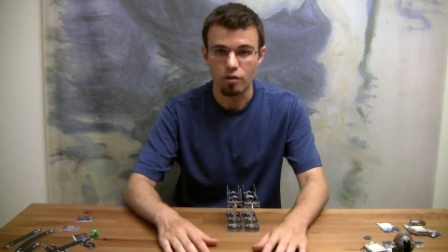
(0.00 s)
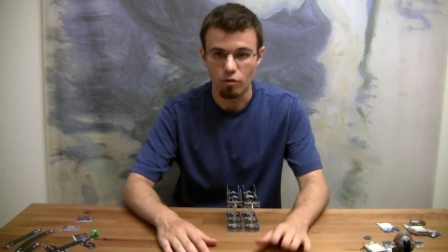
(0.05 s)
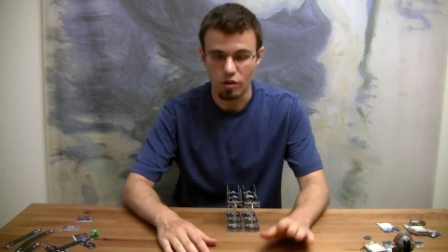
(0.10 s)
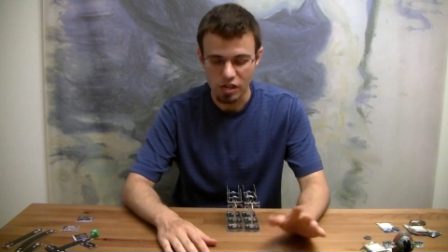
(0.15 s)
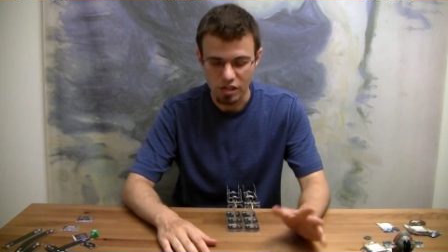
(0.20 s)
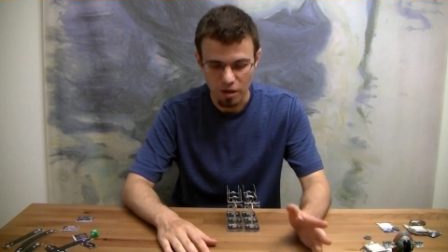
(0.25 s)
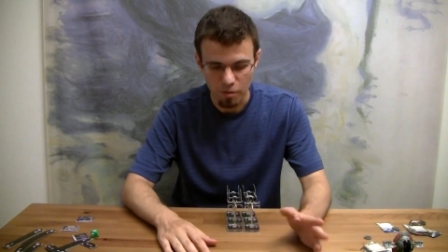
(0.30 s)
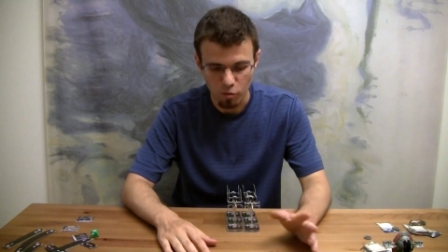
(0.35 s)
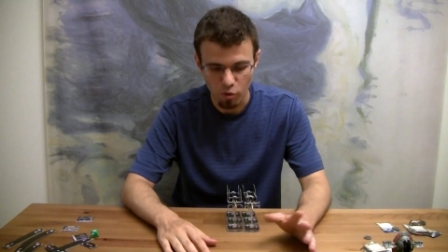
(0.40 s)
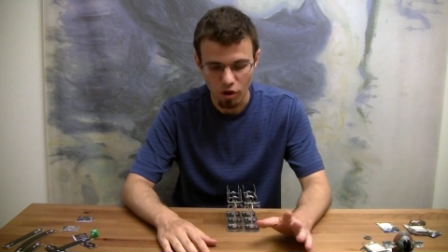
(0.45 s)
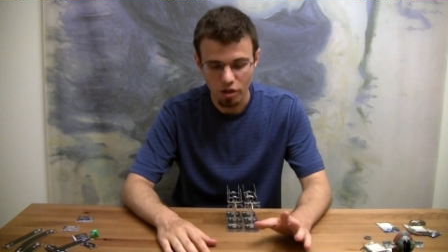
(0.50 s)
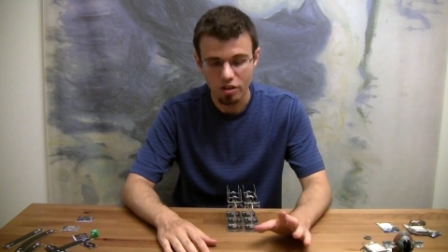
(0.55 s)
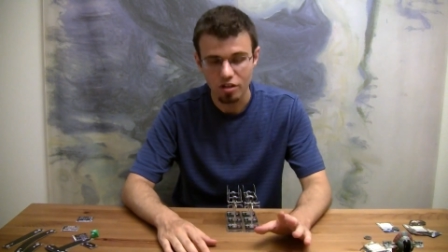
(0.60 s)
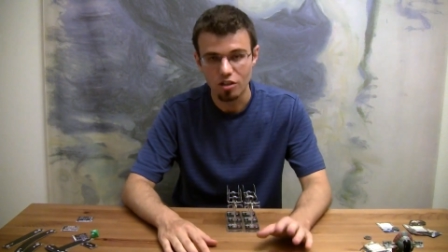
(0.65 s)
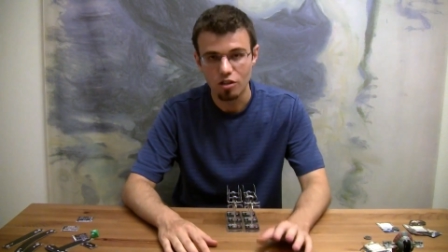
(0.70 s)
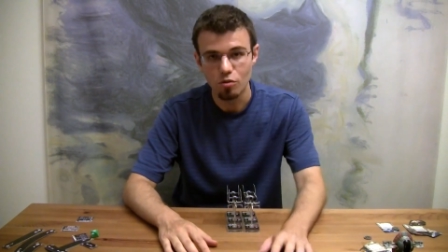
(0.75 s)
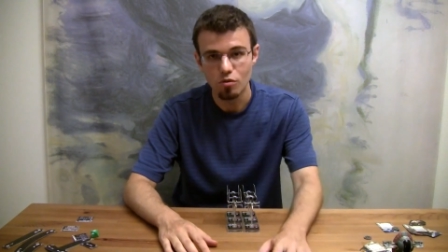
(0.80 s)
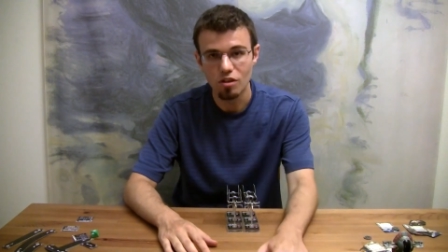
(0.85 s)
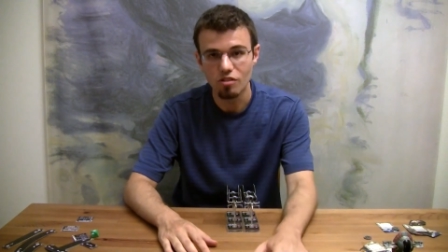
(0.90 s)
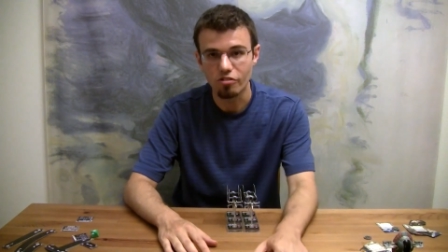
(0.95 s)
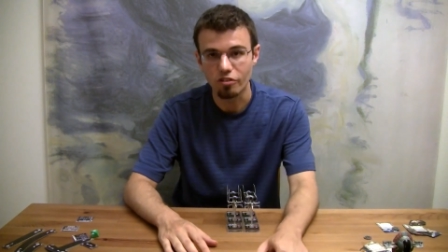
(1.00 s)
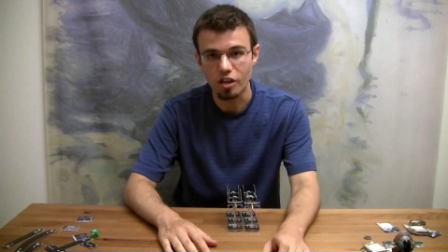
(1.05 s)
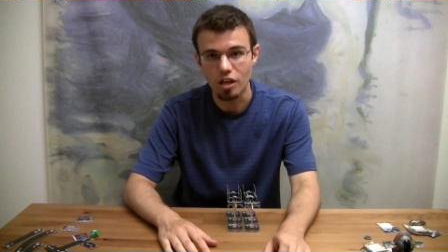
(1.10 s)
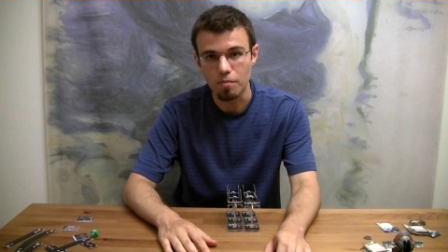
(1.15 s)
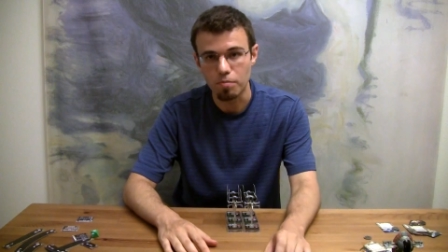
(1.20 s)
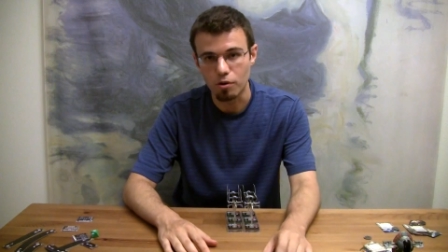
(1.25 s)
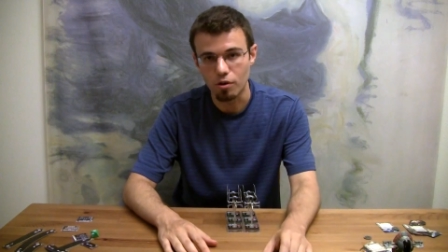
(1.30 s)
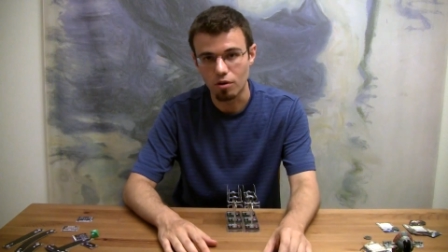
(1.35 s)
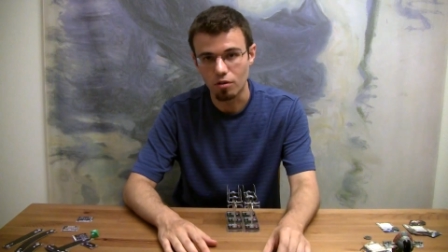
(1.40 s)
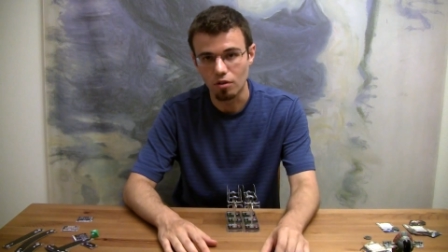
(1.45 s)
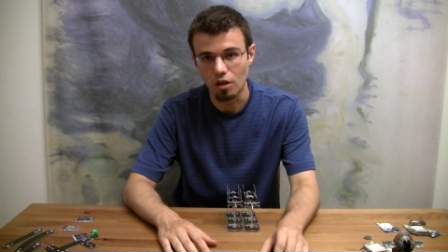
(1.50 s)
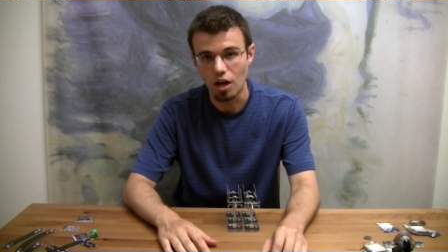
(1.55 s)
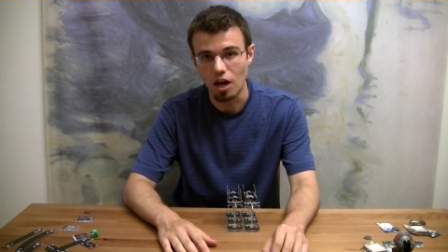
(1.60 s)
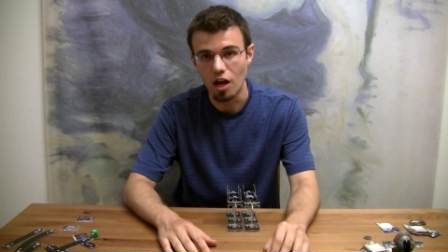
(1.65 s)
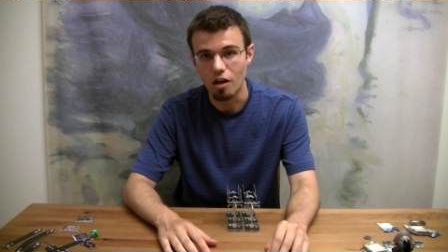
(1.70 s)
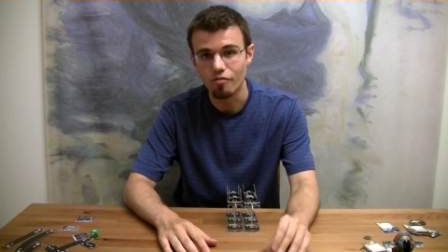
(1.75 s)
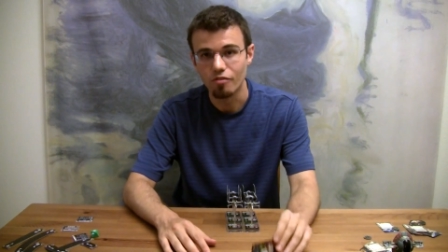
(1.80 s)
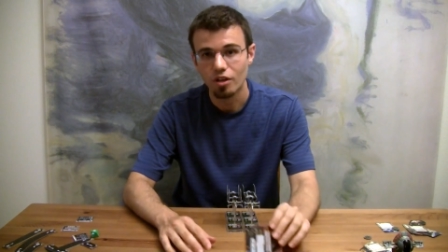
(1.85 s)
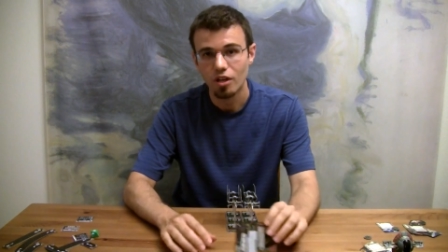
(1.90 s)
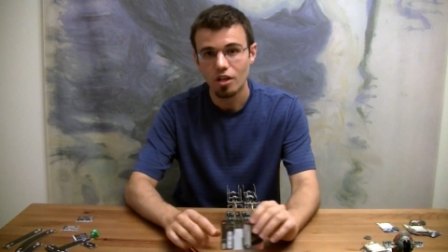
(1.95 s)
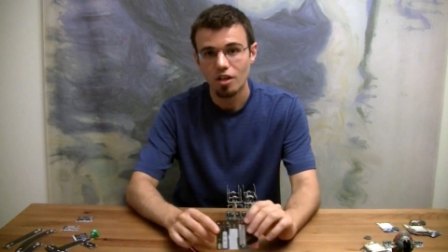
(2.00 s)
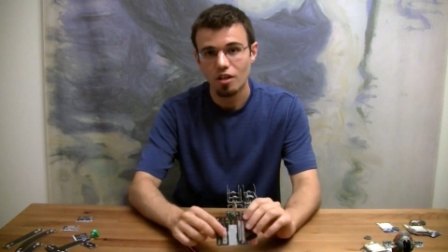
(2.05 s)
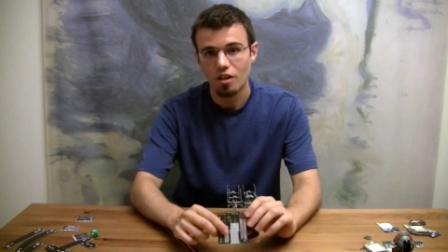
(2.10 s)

All right, number 1, you need to keep her alive.